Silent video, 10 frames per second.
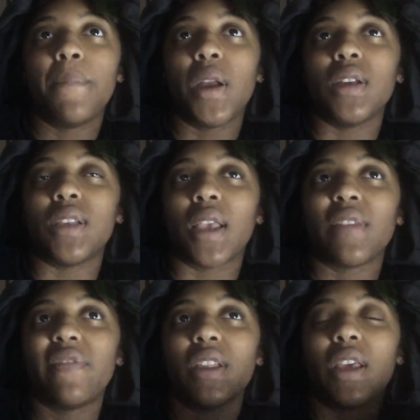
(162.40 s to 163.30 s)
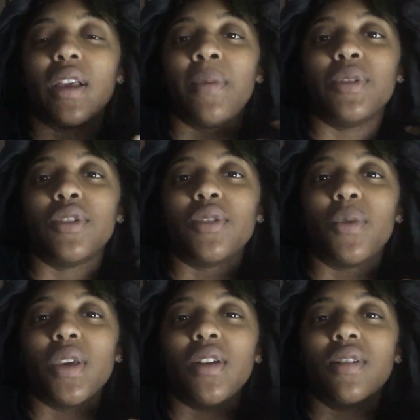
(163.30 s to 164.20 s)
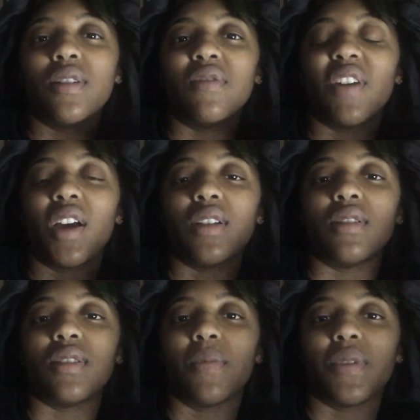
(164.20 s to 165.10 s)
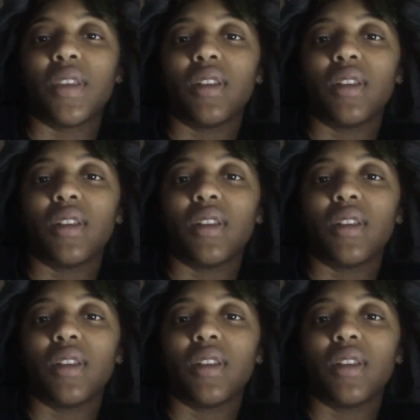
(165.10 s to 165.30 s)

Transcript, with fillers: Because I feel like I'm just so eager to find something.